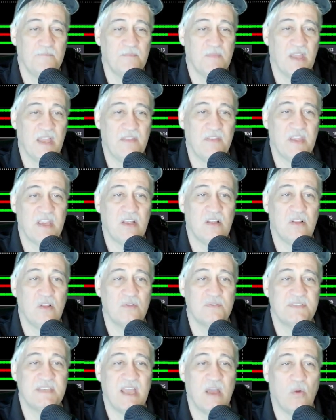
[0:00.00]
and then
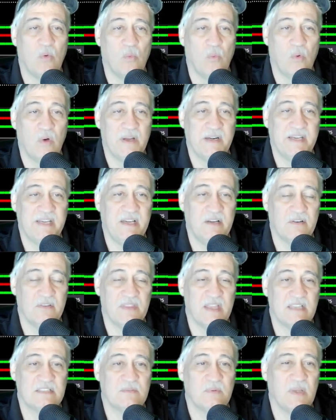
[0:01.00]
closed out 1 here.
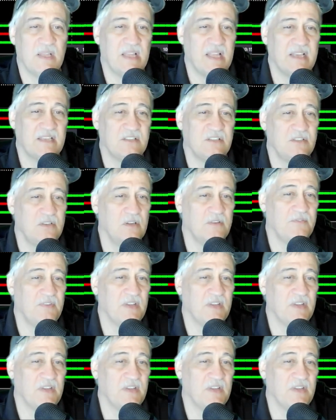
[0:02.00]
That's what I like to do. If